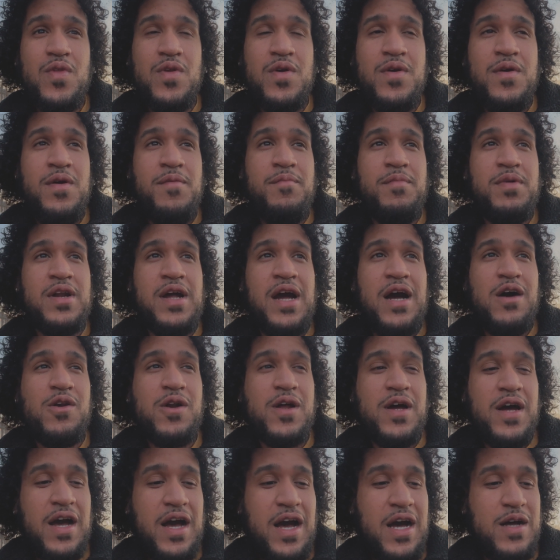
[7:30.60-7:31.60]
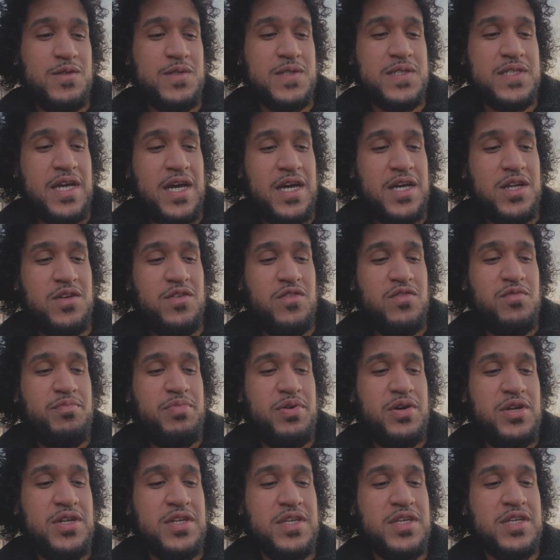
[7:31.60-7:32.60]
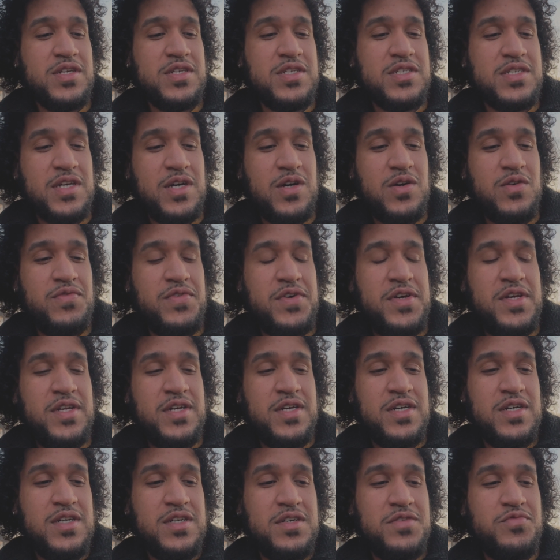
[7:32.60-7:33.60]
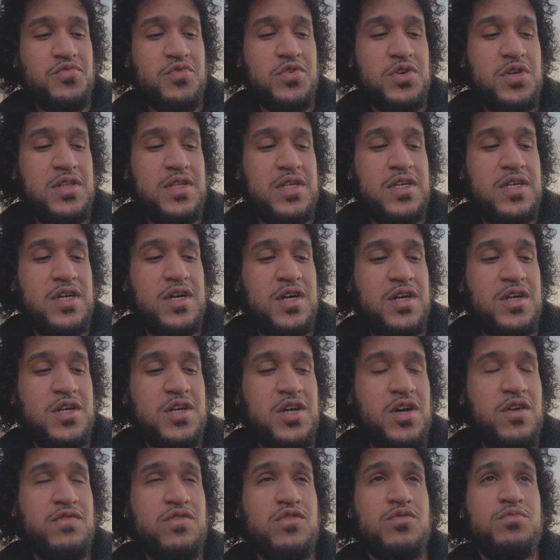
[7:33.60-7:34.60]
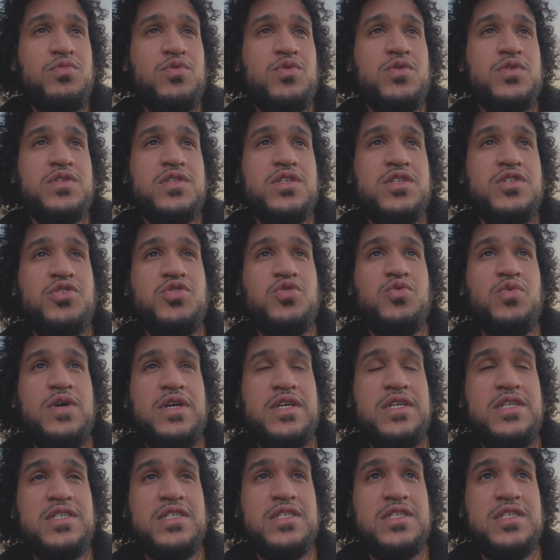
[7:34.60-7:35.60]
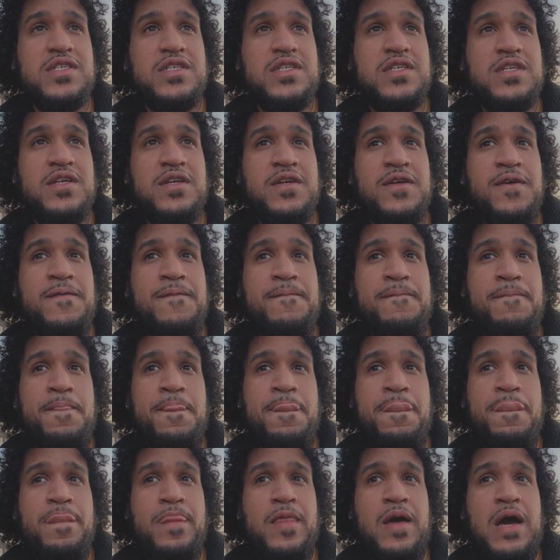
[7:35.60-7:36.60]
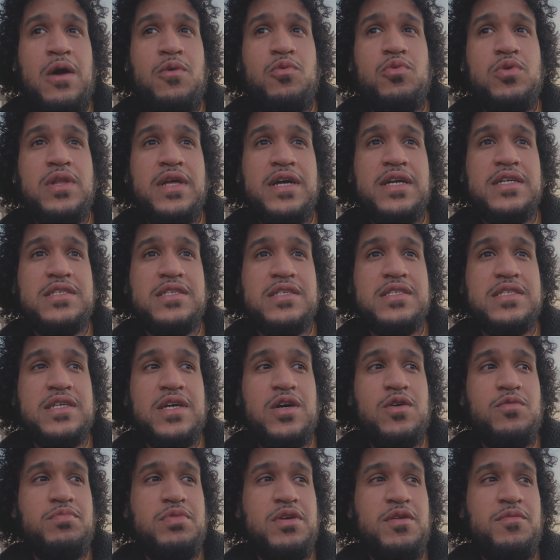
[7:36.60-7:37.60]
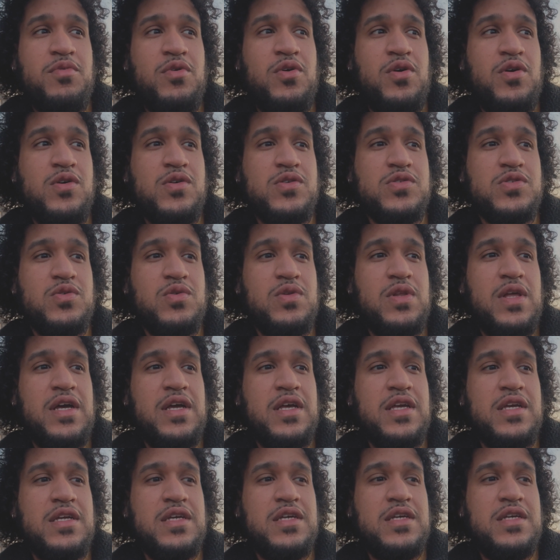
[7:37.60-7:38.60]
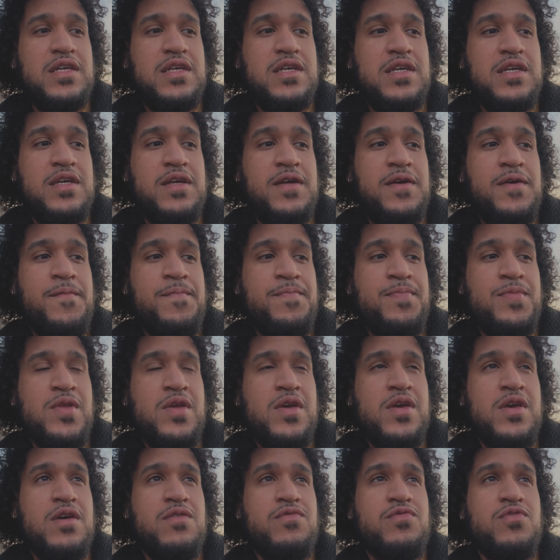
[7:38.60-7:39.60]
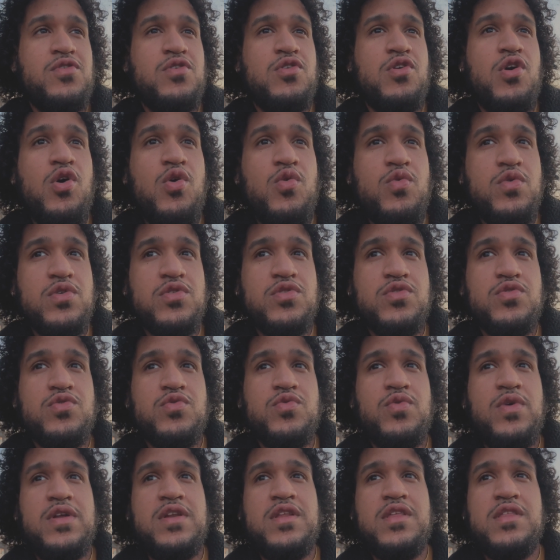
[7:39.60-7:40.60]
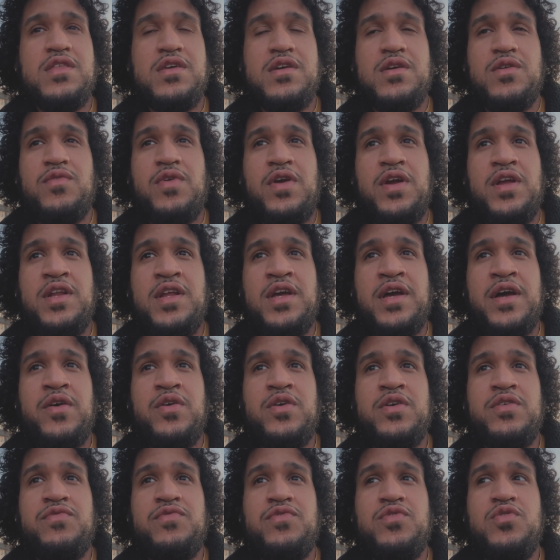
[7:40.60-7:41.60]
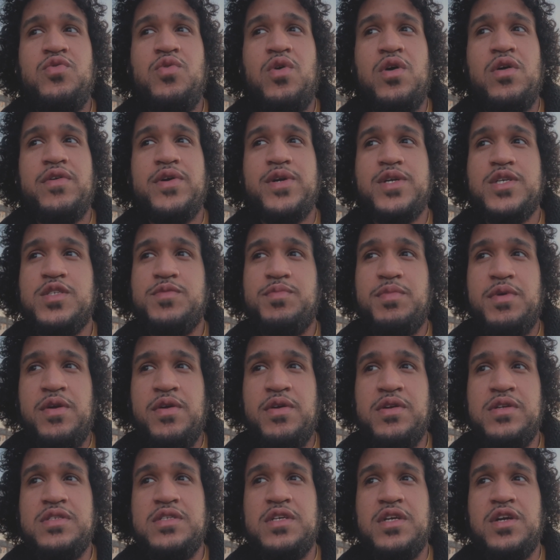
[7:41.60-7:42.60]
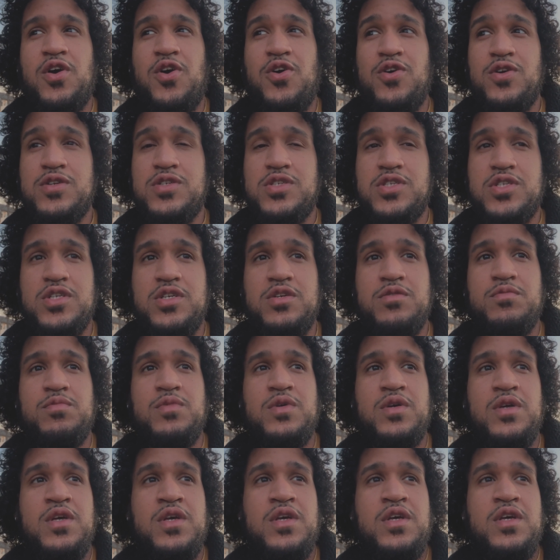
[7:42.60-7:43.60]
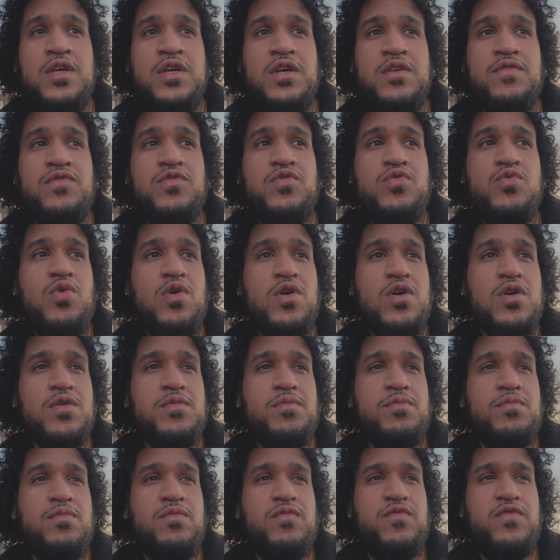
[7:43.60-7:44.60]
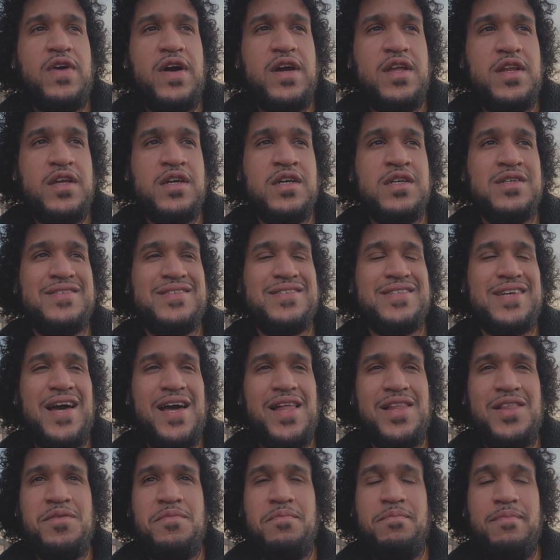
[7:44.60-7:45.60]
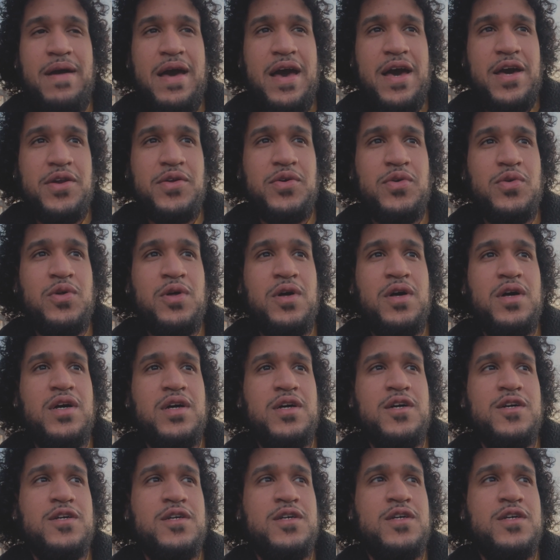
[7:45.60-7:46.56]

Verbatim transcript: But out, outside of putting yourself in a really uncomfortable situation, I would like to tell people also like if you're going through anything right now, if you are experiencing hardship, if you are fighting a silent battle, uh,